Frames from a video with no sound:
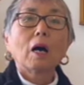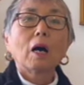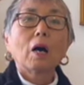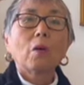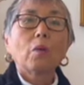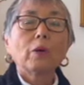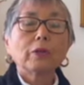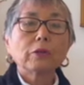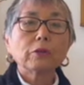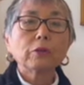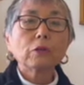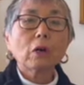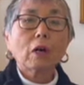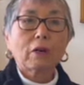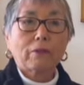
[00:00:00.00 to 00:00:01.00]
When you
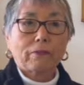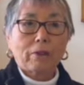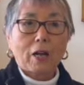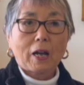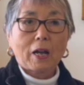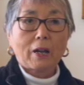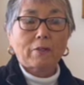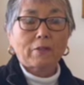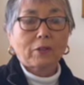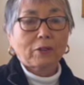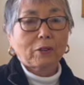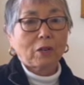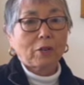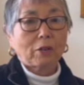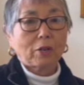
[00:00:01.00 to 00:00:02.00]
are 5 in
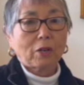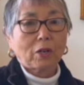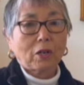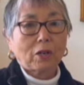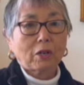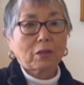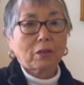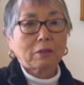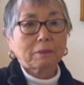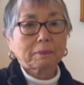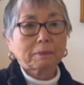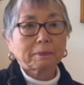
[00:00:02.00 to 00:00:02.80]
kindergarten,